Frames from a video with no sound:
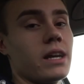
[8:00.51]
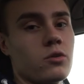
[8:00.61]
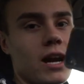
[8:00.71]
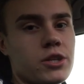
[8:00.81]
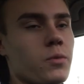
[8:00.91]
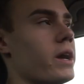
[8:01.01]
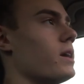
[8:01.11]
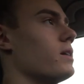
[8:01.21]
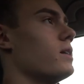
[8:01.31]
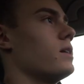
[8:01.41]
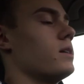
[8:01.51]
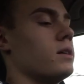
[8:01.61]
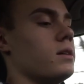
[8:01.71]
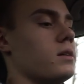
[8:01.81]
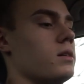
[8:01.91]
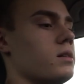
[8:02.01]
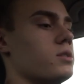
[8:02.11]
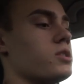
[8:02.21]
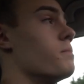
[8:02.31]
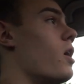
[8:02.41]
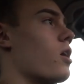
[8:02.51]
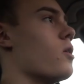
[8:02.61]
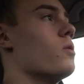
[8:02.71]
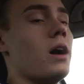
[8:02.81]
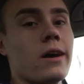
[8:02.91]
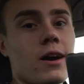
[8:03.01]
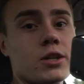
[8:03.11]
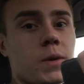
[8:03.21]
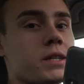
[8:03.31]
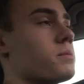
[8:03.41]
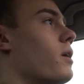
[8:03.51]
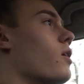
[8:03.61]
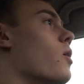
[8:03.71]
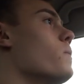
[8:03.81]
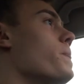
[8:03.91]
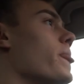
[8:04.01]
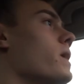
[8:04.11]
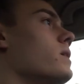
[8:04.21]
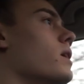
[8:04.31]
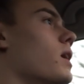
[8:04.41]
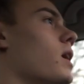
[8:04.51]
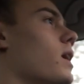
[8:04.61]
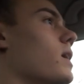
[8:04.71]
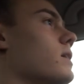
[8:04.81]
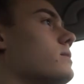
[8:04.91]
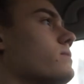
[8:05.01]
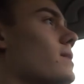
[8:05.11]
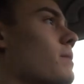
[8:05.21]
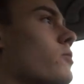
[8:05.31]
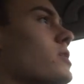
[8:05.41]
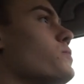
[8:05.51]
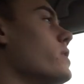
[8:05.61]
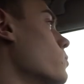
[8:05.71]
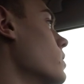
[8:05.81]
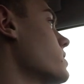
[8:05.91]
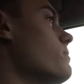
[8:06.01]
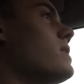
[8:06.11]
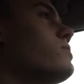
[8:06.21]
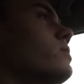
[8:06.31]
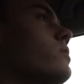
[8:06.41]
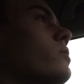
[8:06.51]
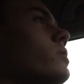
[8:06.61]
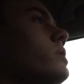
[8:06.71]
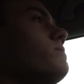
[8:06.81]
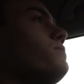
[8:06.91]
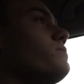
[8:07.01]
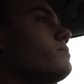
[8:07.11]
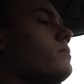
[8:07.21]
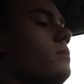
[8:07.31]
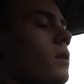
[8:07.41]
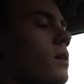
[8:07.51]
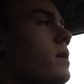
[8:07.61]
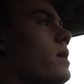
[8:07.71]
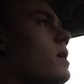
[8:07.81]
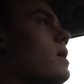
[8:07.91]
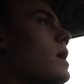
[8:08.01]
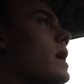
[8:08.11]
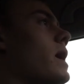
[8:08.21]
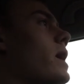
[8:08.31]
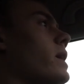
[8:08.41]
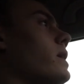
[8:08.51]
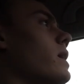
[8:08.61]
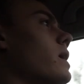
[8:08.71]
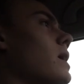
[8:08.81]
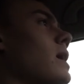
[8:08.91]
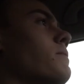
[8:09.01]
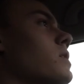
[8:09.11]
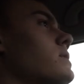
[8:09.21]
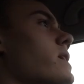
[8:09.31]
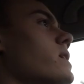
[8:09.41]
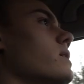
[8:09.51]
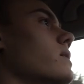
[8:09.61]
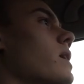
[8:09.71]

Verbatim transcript: I graduate tomorrow, I graduate tomorrow. Uh, I'm graduating one semester early. I I'm gonna take it.